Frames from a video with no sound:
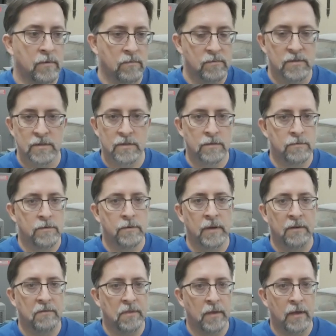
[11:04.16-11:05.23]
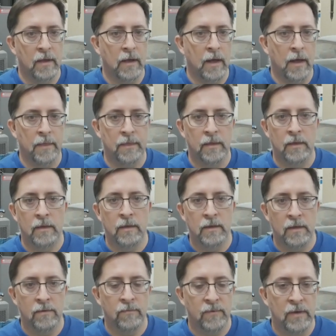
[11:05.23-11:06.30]
just doing everything at the
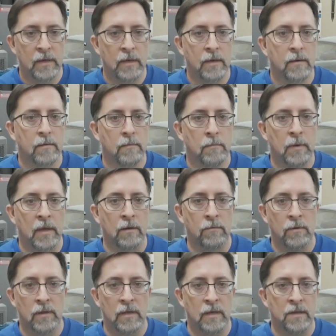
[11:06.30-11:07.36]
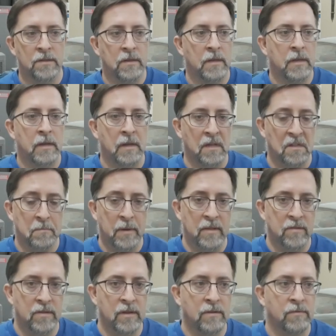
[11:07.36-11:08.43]
DMV. Made it really easy and
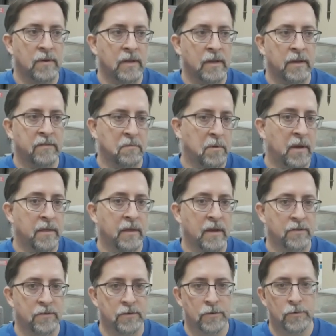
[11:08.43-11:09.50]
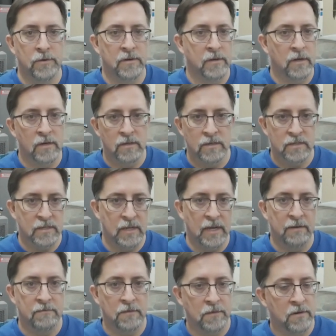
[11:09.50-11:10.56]
inexpensive. I didn't have to pay the extra $200 to
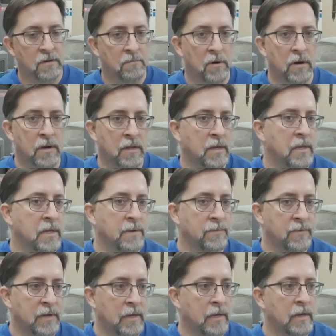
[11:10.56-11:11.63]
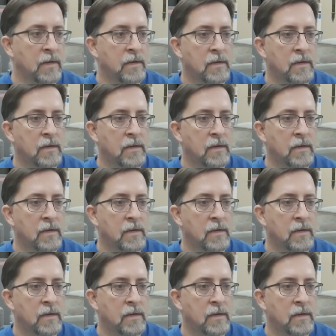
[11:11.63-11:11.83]
have the third-party DMV